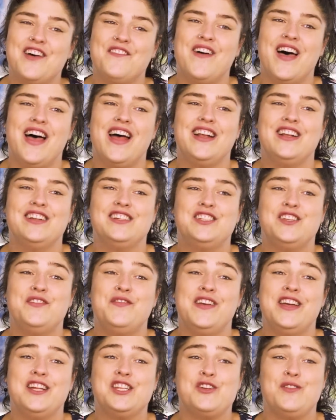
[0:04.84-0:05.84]
I've had
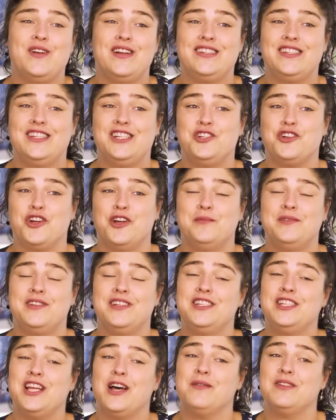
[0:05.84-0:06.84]
severe Tourette syndrome
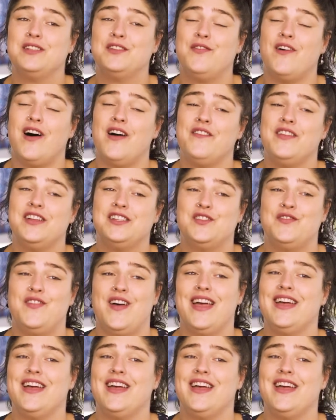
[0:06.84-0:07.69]
since I was 5 years of